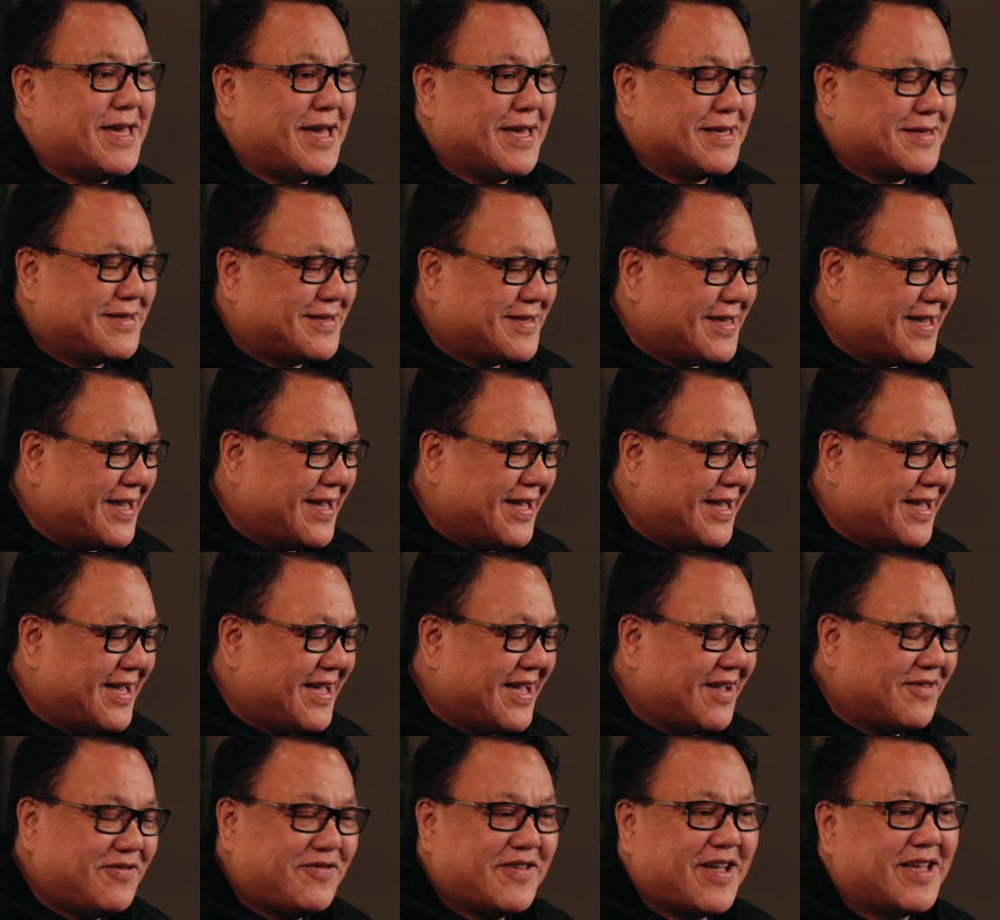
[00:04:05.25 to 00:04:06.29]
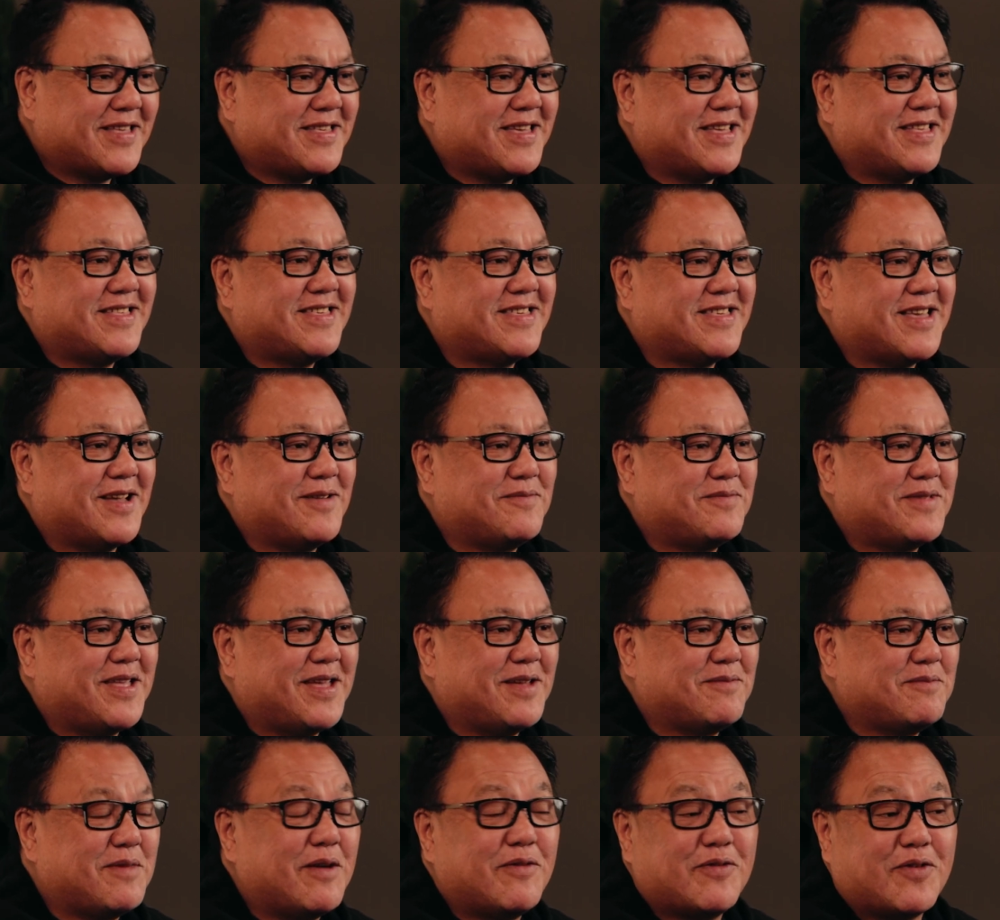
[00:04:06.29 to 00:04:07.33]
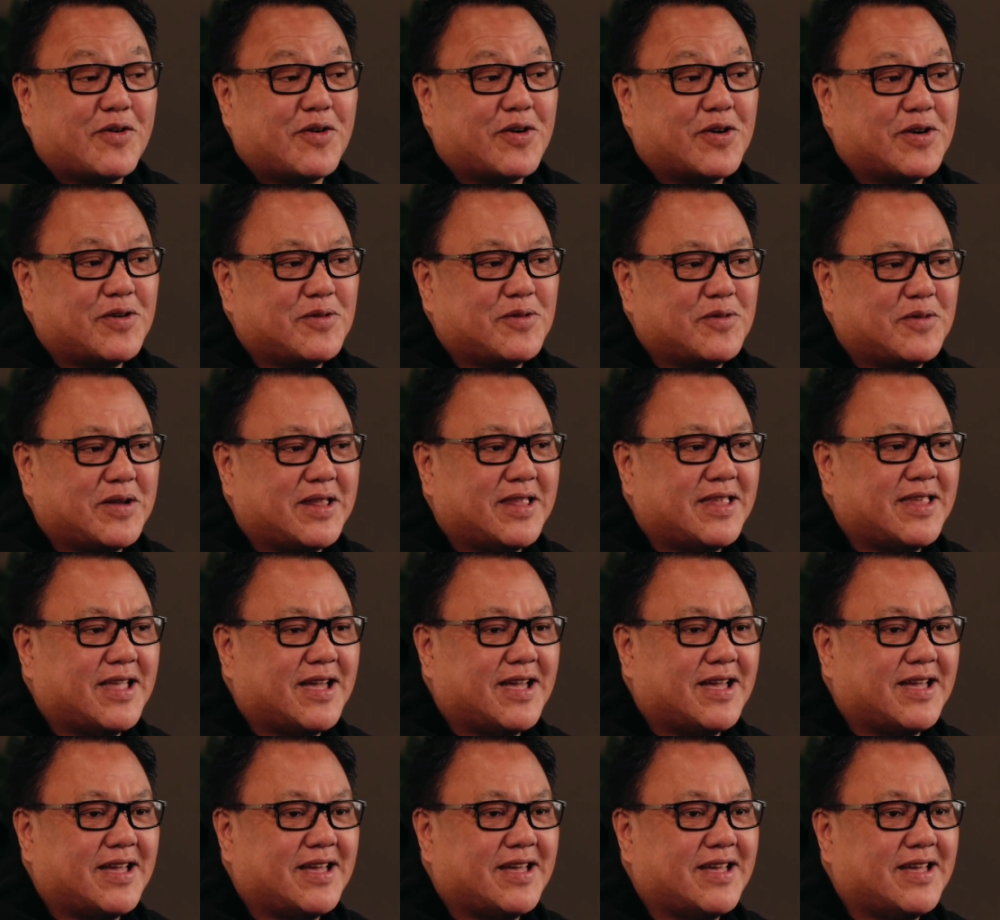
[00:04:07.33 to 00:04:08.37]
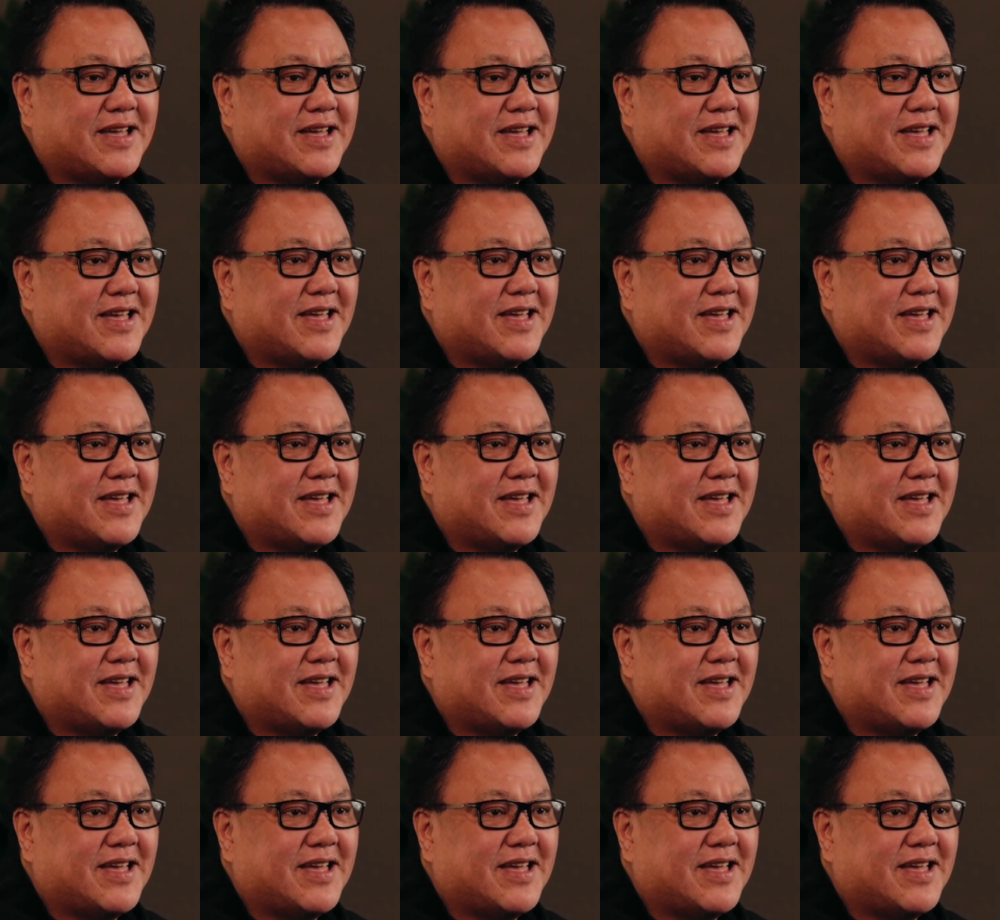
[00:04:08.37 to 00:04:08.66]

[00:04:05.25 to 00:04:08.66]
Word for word: Yes, uh, I fasted something before when, uh,